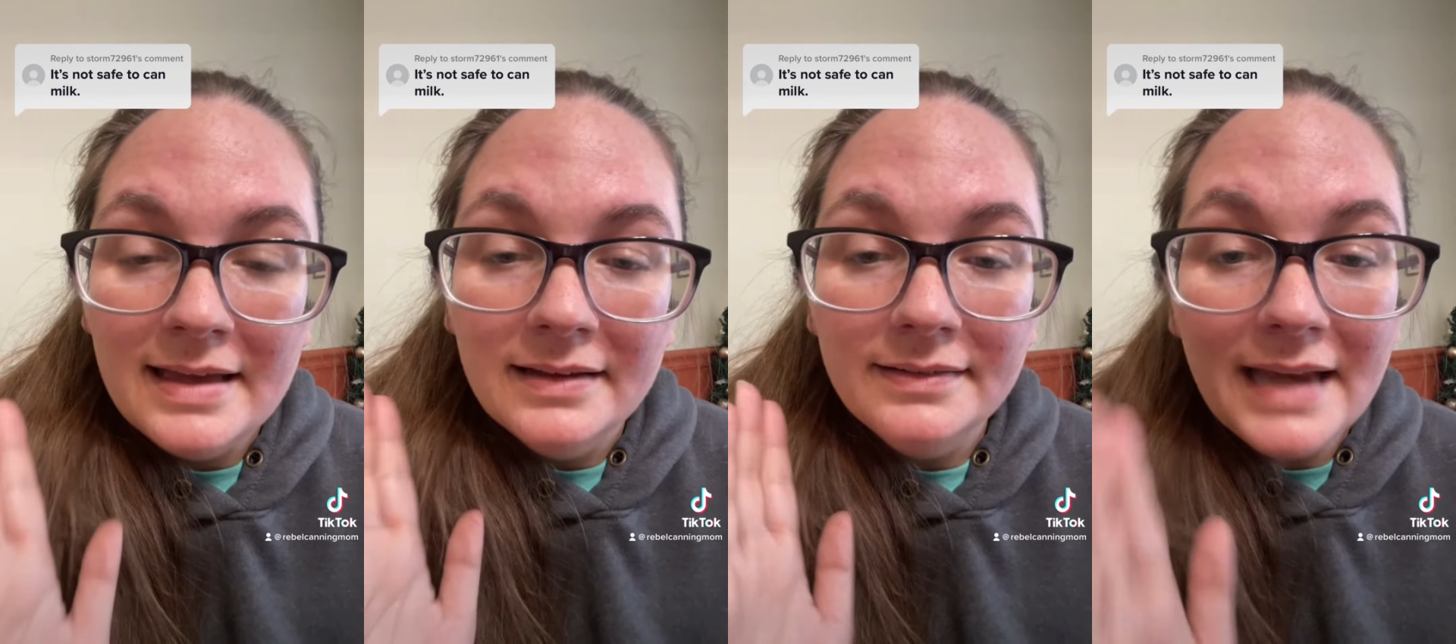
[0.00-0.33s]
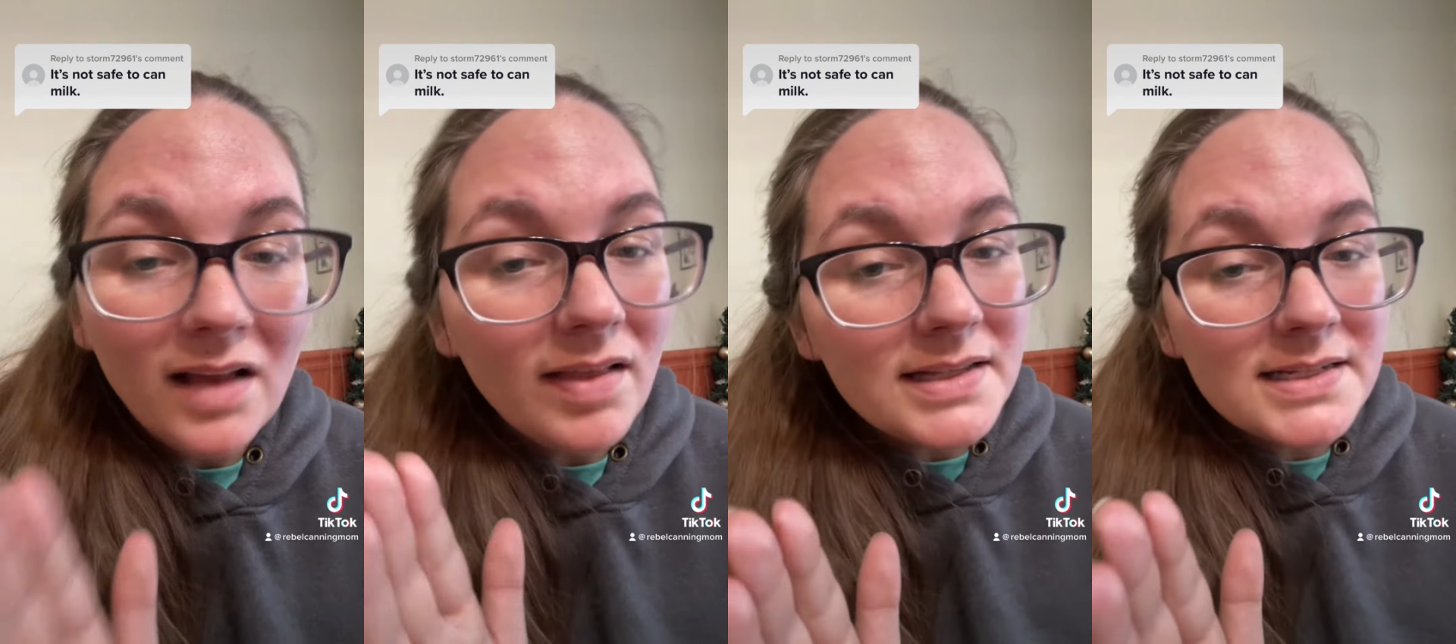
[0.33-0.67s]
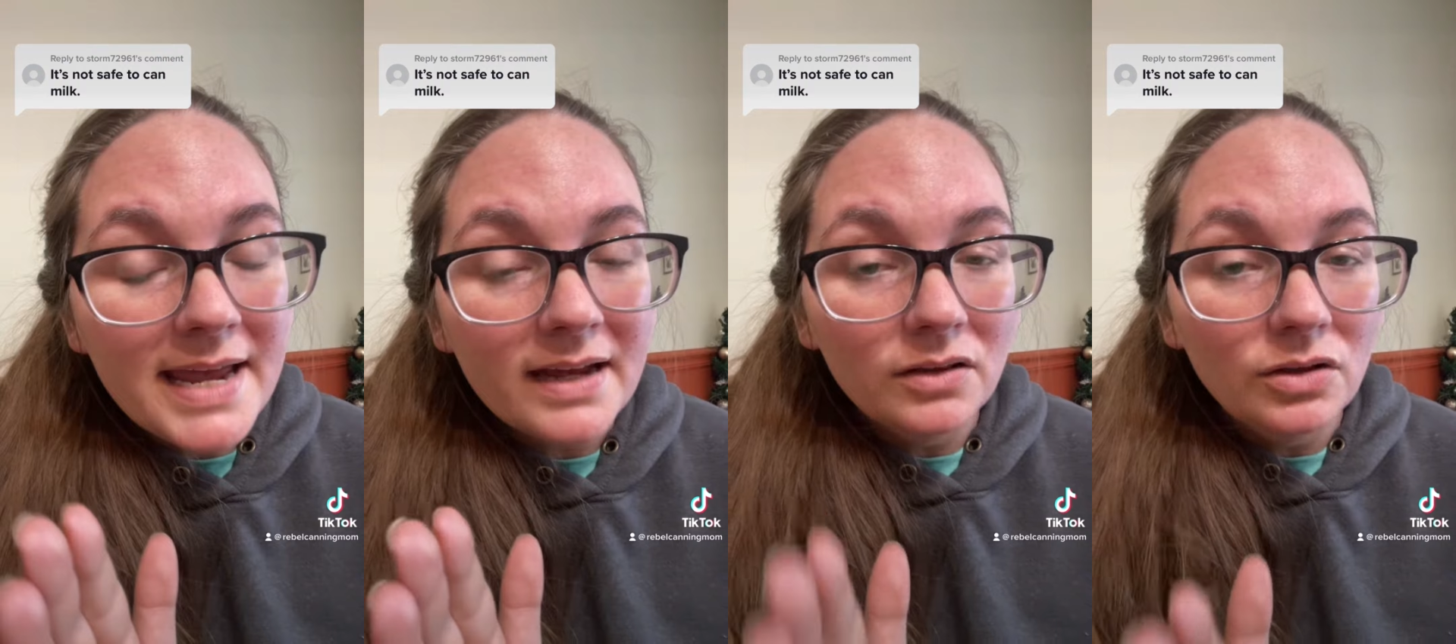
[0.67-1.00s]
Now let's
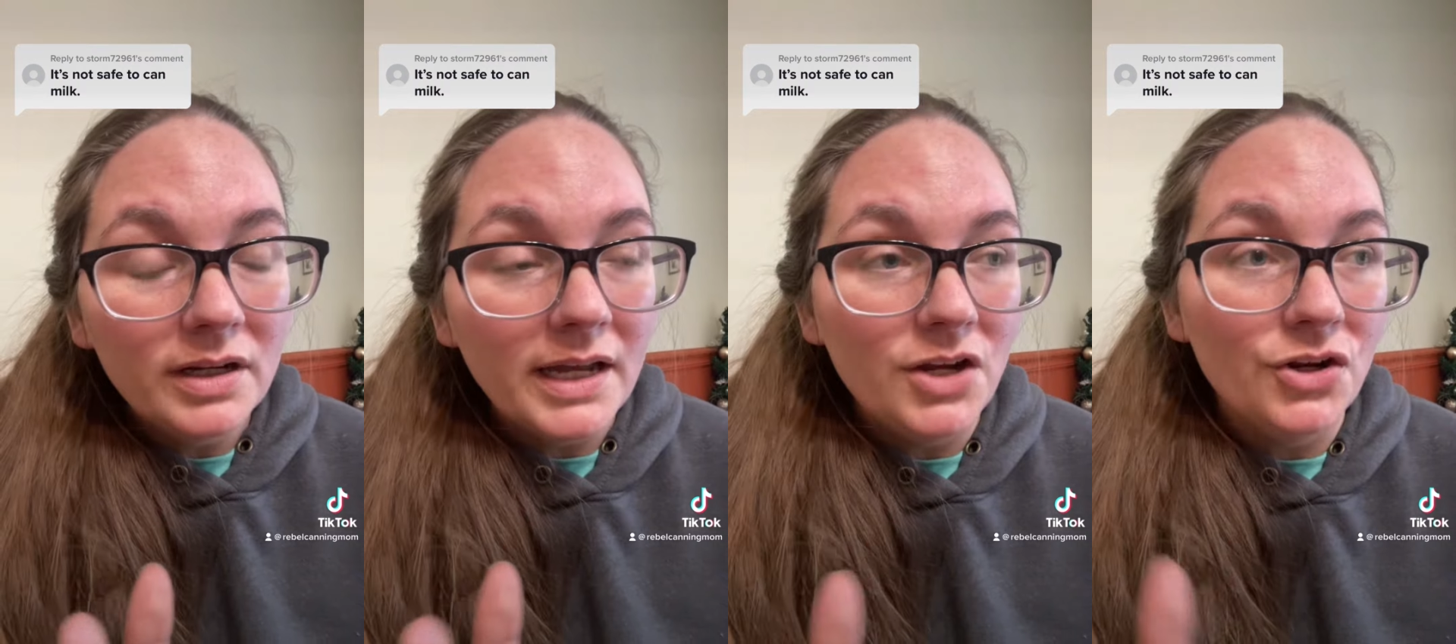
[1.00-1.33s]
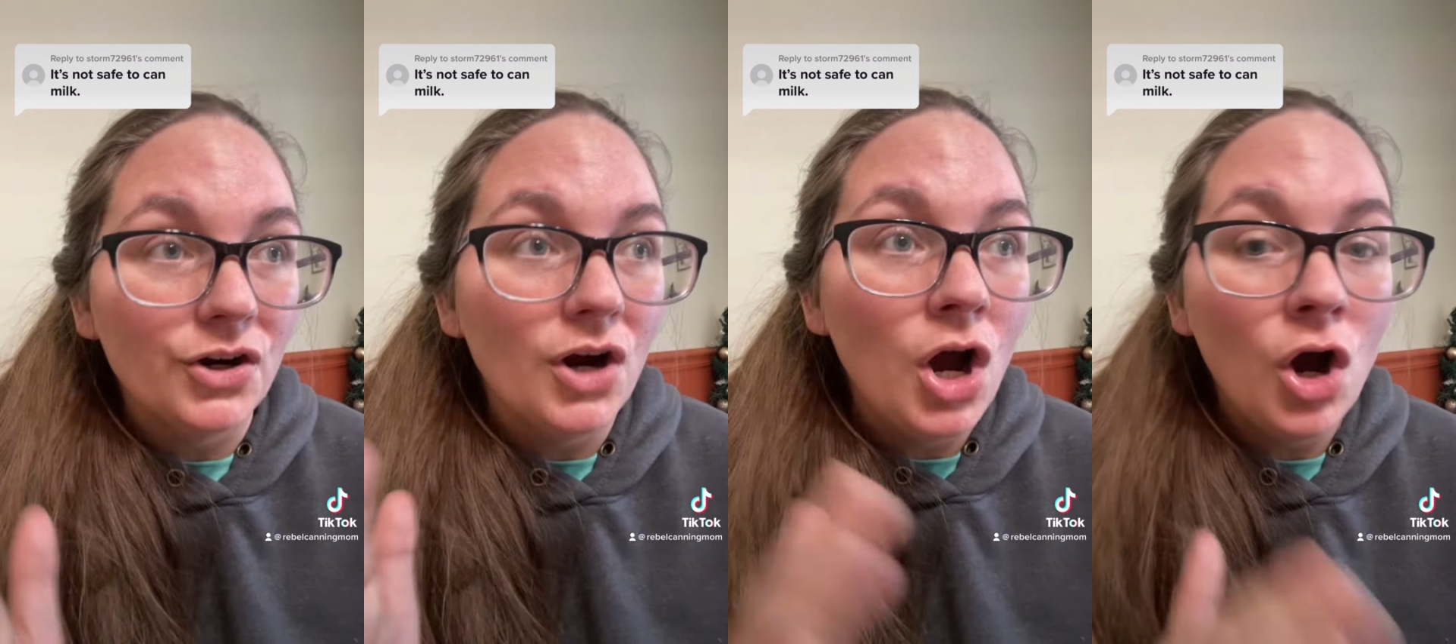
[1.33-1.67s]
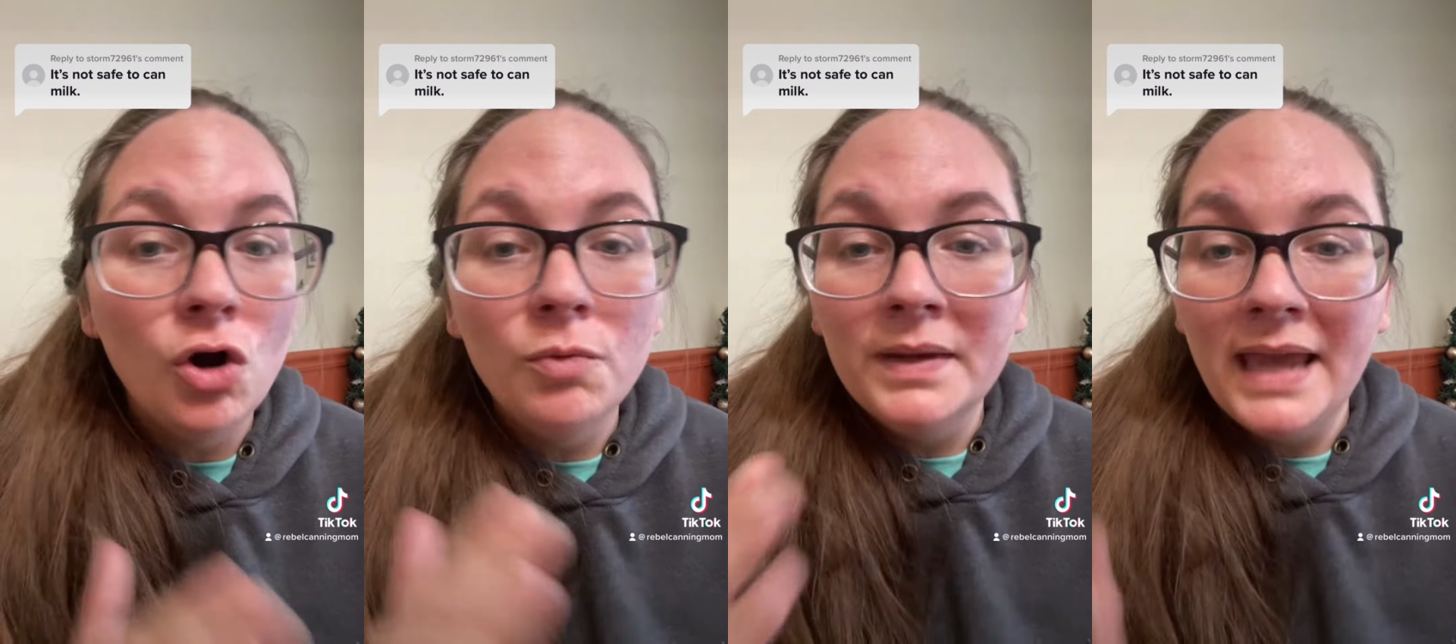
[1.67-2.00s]
take a look at your
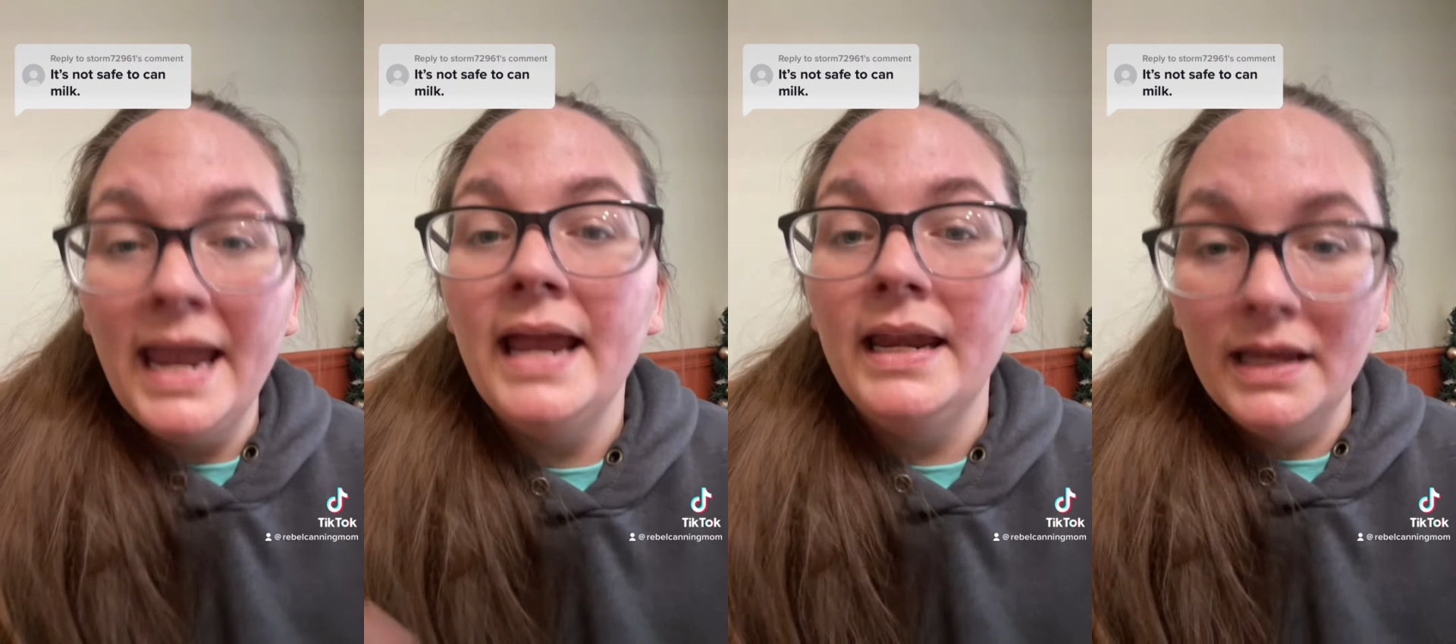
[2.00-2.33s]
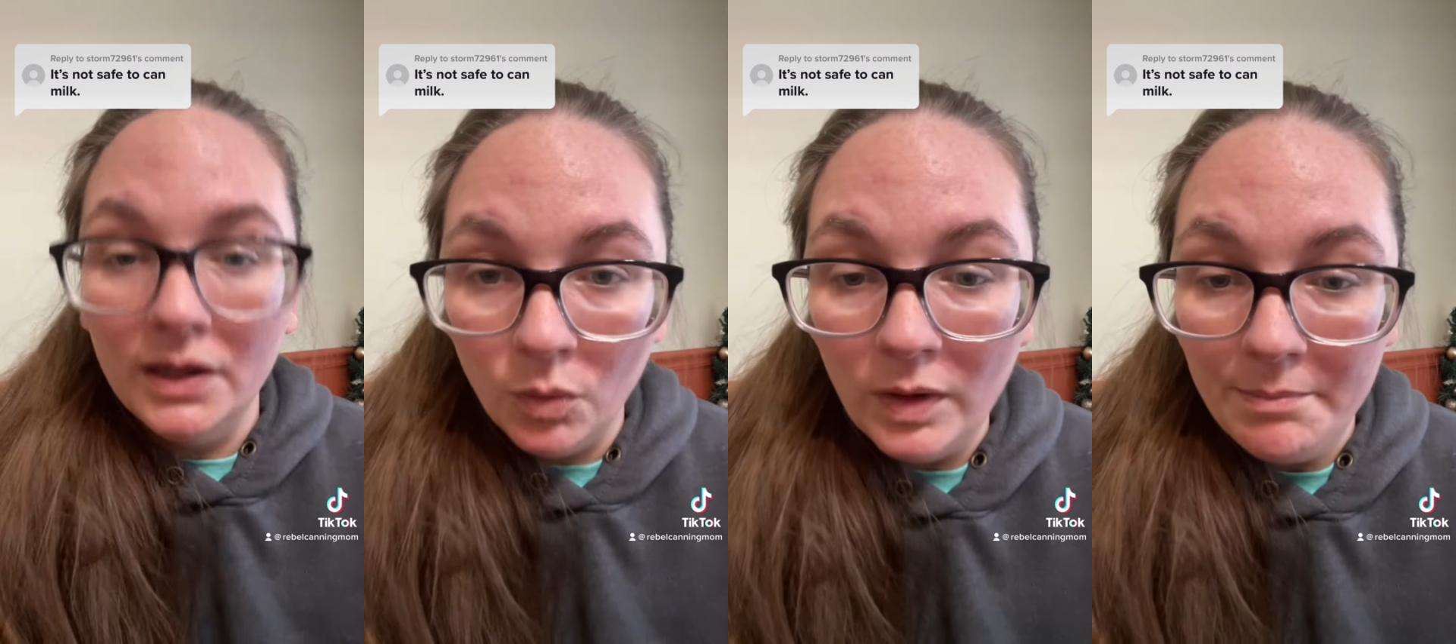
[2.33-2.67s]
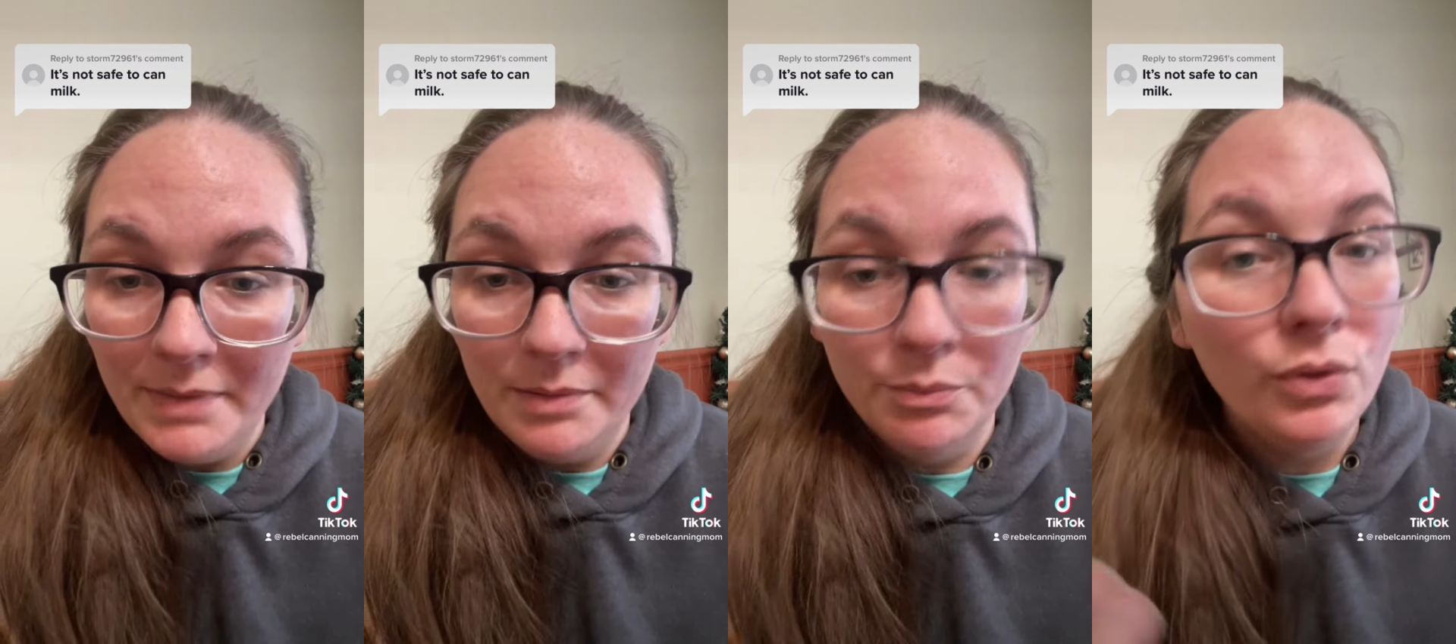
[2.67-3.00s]
home canning equipment,